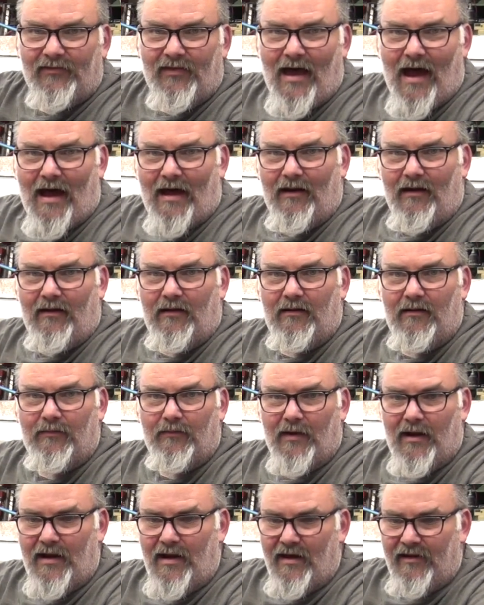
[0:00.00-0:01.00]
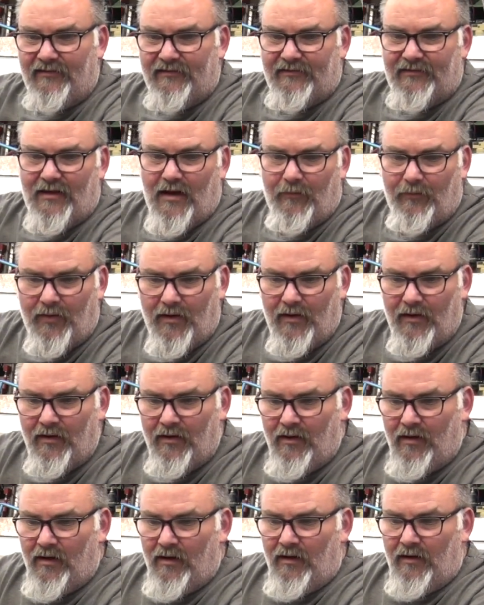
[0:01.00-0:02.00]
that, my next step
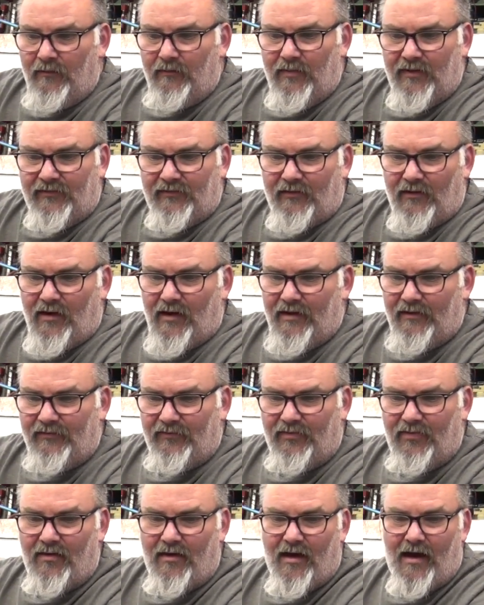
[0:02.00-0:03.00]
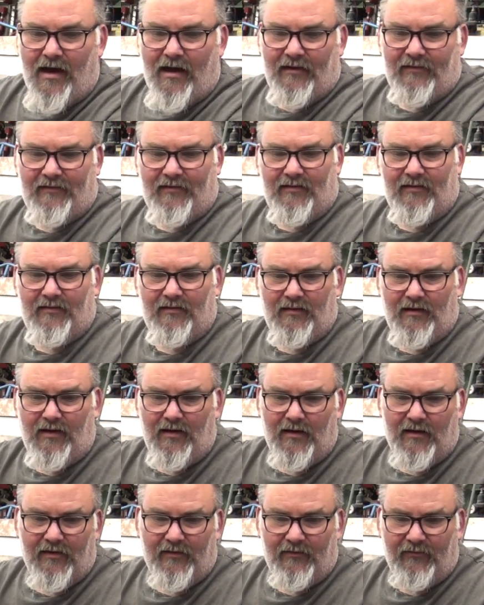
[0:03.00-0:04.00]
besides that
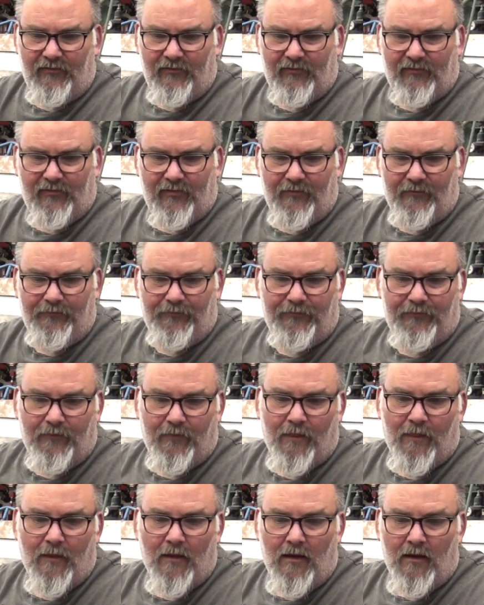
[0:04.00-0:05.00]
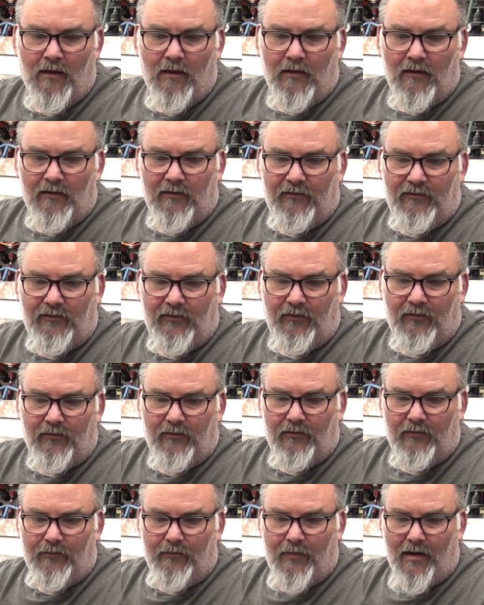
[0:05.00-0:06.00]
is
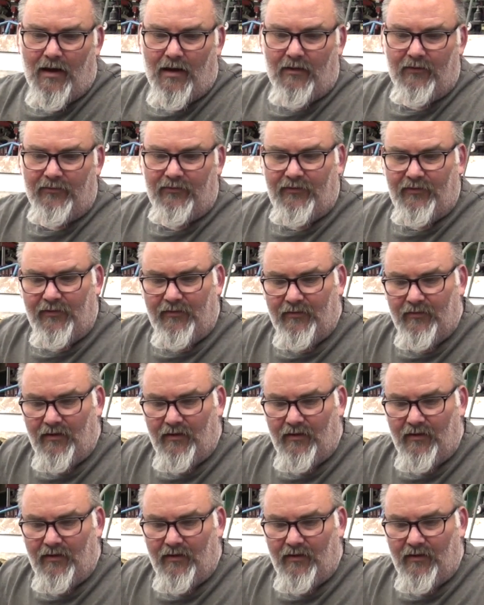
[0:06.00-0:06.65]
to mount